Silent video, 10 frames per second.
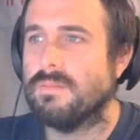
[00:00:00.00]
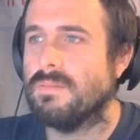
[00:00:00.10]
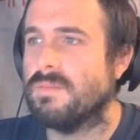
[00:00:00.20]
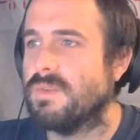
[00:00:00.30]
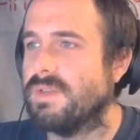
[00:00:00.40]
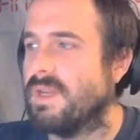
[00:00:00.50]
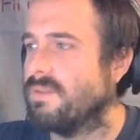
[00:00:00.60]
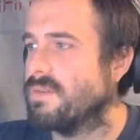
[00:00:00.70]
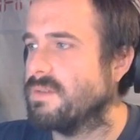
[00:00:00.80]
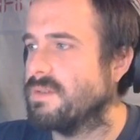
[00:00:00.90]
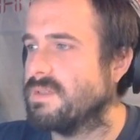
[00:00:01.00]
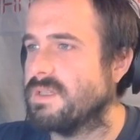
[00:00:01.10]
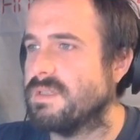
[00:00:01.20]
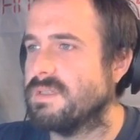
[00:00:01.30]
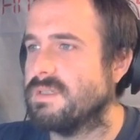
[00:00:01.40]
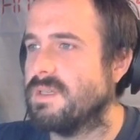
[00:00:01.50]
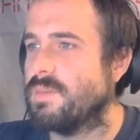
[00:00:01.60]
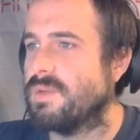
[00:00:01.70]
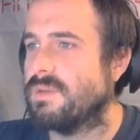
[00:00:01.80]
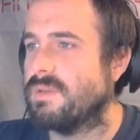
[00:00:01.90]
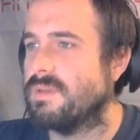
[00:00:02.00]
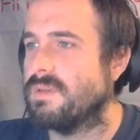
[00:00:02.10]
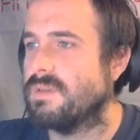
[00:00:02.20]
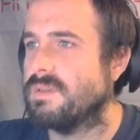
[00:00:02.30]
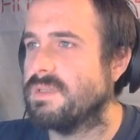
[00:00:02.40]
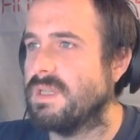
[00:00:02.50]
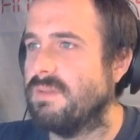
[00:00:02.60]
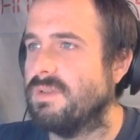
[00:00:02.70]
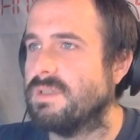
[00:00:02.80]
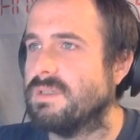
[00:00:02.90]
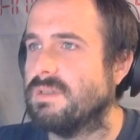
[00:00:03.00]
We'll download this as the zip, save it.